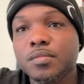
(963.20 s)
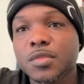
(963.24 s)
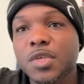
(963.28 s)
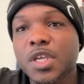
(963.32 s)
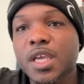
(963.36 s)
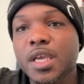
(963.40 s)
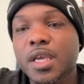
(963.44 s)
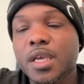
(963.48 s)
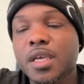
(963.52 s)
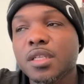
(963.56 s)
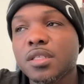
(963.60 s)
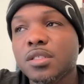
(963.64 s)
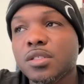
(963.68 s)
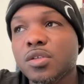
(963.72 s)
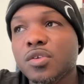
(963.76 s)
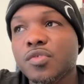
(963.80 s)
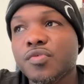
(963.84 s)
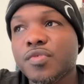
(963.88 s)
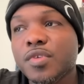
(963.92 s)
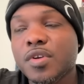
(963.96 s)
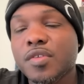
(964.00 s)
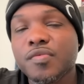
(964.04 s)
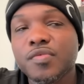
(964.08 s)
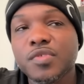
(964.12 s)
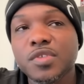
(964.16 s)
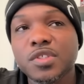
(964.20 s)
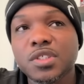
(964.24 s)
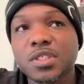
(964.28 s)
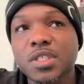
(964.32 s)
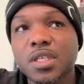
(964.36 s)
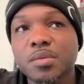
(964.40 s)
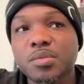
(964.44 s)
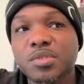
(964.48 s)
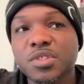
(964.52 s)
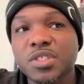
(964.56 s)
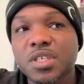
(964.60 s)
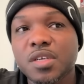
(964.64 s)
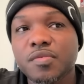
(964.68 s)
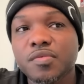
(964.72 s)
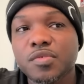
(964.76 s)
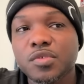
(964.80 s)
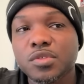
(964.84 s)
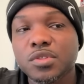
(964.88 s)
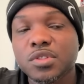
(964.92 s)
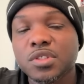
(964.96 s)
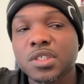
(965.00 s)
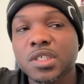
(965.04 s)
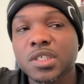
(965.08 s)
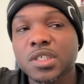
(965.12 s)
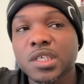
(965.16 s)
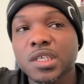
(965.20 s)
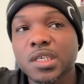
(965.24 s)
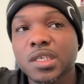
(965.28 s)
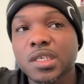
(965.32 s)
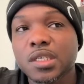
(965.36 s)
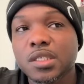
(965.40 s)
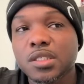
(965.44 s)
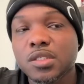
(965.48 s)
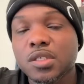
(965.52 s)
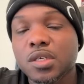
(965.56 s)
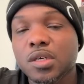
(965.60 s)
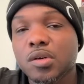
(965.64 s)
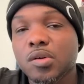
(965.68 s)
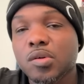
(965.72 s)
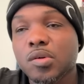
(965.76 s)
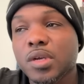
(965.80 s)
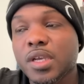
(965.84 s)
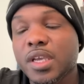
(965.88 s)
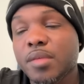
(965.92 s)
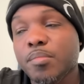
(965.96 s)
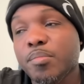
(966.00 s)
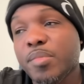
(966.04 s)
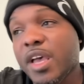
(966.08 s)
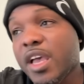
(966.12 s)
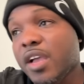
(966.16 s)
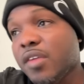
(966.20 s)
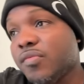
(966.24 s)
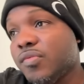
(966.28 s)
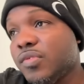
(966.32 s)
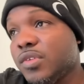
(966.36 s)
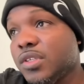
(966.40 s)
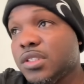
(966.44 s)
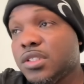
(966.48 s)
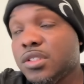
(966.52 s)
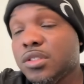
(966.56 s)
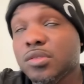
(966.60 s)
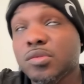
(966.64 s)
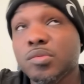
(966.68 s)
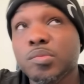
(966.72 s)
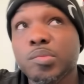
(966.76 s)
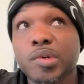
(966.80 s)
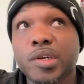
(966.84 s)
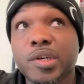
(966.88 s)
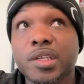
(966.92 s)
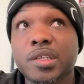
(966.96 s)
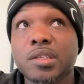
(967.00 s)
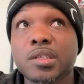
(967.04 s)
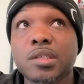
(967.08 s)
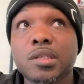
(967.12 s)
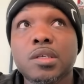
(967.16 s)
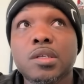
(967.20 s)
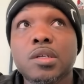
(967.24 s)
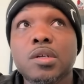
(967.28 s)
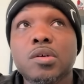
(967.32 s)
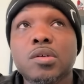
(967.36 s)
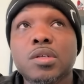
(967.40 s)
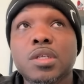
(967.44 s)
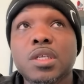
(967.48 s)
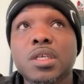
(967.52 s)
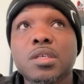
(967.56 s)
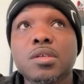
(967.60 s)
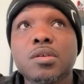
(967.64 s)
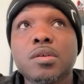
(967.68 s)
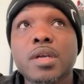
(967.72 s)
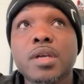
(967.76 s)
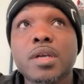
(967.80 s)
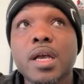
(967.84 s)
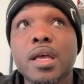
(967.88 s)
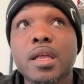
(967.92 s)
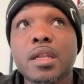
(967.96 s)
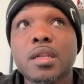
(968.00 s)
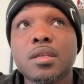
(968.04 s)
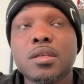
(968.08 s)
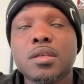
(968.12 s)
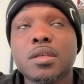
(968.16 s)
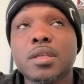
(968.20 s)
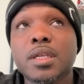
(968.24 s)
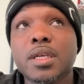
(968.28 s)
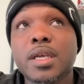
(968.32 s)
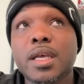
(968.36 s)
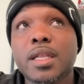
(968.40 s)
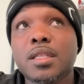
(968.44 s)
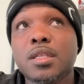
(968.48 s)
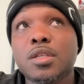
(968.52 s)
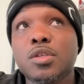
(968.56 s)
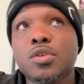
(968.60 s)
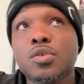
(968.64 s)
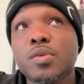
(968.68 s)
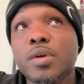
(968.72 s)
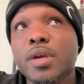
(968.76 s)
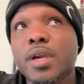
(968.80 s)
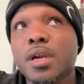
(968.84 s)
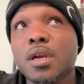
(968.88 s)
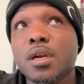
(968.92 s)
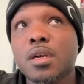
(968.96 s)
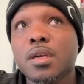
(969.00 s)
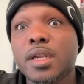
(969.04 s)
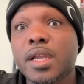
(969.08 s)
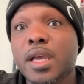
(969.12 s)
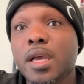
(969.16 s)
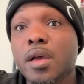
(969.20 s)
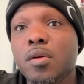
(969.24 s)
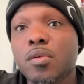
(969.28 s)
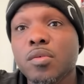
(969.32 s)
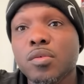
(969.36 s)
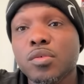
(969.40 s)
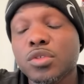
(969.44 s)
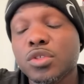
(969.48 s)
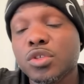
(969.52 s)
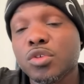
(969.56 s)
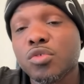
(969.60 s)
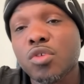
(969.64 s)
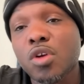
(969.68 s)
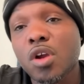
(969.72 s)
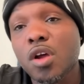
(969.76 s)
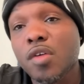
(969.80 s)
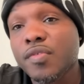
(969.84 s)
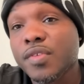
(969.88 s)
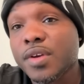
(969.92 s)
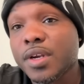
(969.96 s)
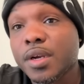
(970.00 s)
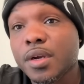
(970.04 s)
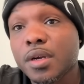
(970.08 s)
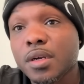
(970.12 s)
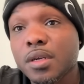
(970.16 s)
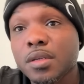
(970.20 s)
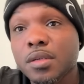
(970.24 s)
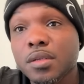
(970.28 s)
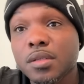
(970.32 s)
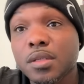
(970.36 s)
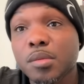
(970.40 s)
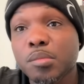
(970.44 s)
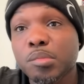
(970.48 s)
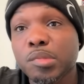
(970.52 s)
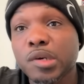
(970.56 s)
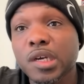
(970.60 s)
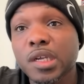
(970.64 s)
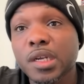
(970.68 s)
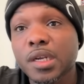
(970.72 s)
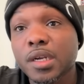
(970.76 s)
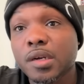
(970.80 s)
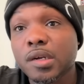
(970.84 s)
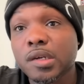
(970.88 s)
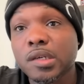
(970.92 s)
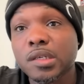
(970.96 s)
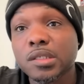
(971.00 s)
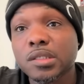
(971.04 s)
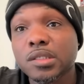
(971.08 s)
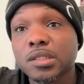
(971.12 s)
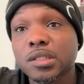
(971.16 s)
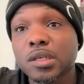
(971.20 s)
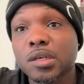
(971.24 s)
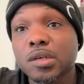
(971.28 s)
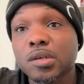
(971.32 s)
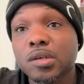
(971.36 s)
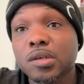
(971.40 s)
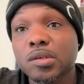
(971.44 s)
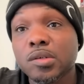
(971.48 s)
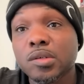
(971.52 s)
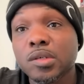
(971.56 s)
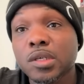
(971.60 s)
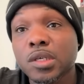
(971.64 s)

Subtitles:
little front foot step shuffles. So and back foot too. But you know, then you got the new era now, it's a Crawford era, the Bud era. So